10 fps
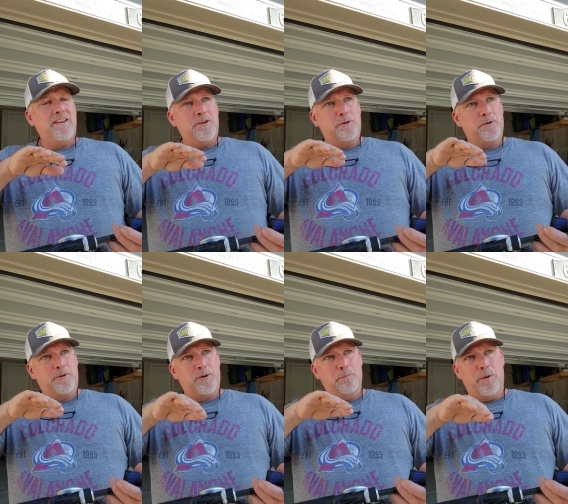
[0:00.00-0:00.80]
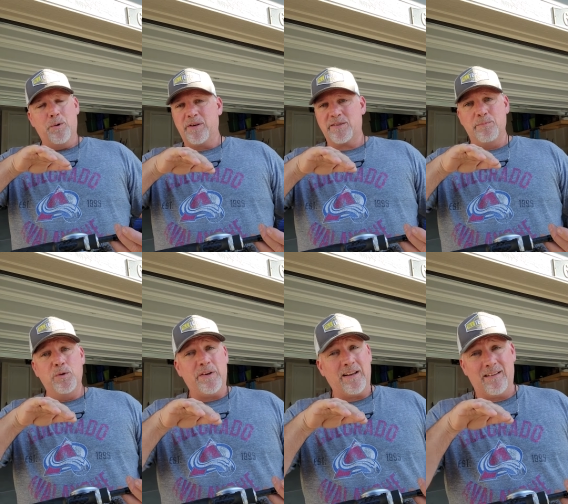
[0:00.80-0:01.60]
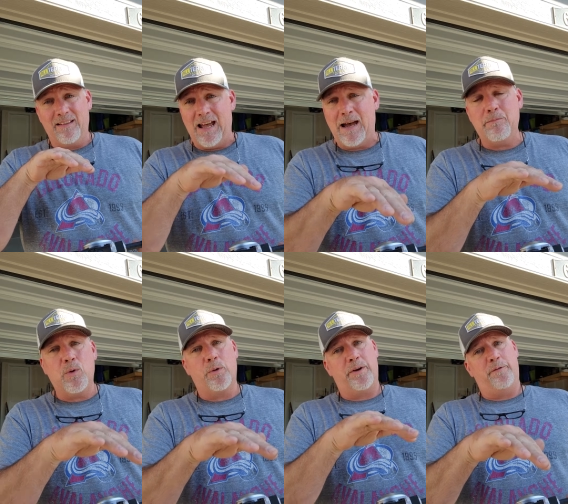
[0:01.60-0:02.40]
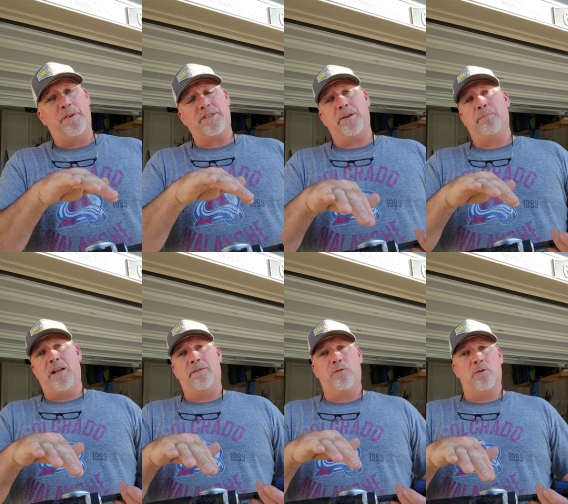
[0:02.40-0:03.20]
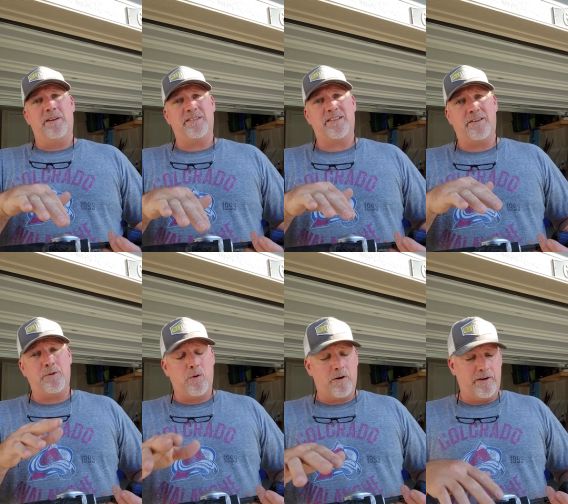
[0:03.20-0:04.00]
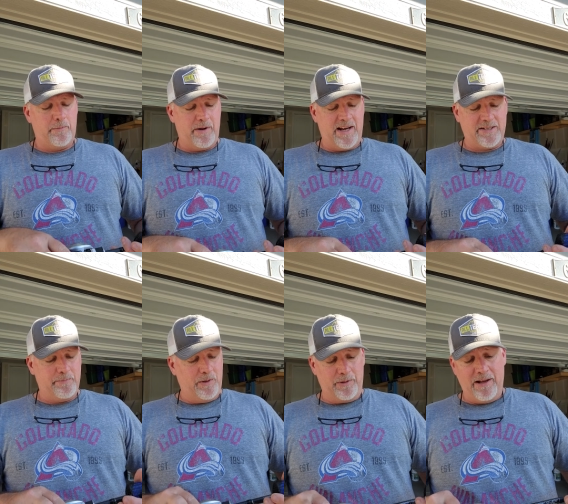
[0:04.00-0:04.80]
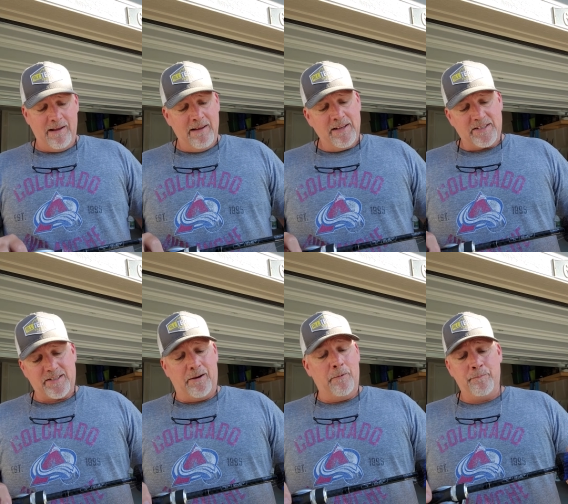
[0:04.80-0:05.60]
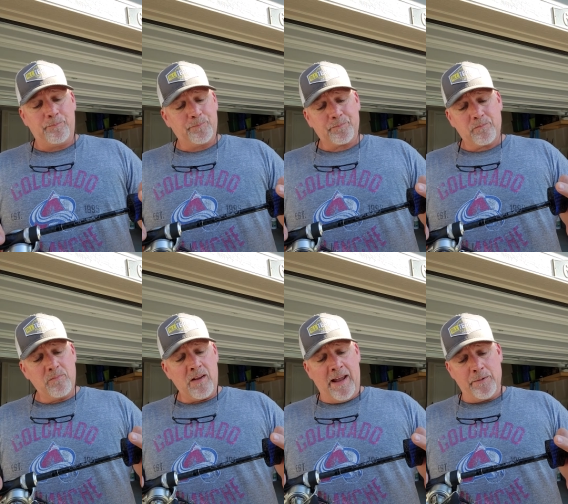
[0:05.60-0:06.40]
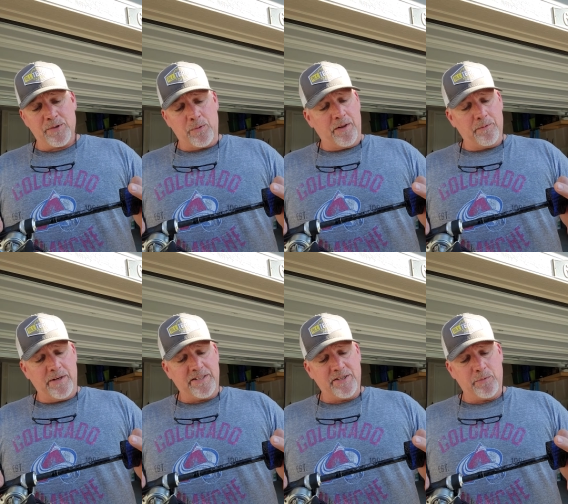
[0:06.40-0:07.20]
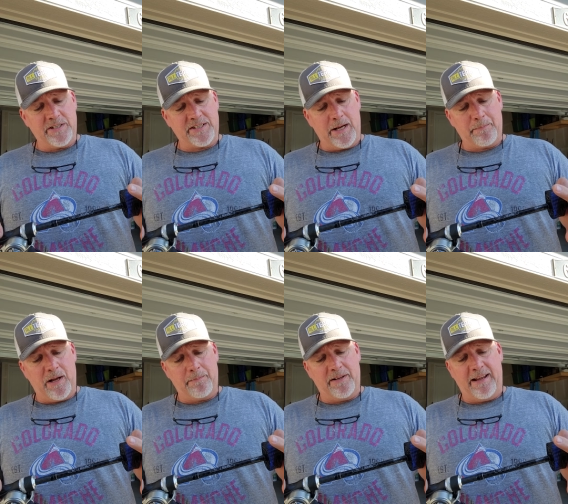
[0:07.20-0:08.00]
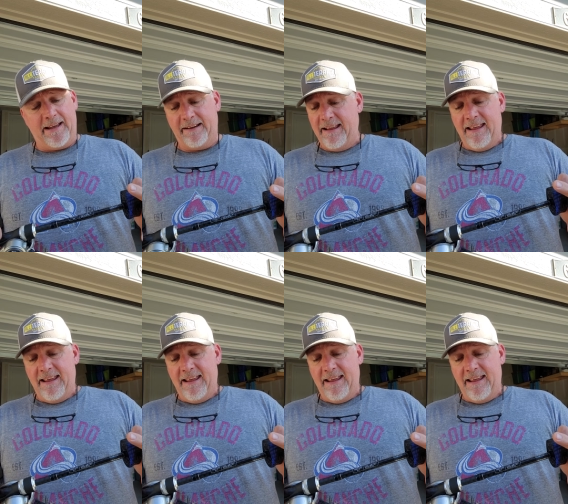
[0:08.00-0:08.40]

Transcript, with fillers: your your boat is moving a lot more your fishing platform is than you are in a bass boat so that was one of the reasons we stepped up to that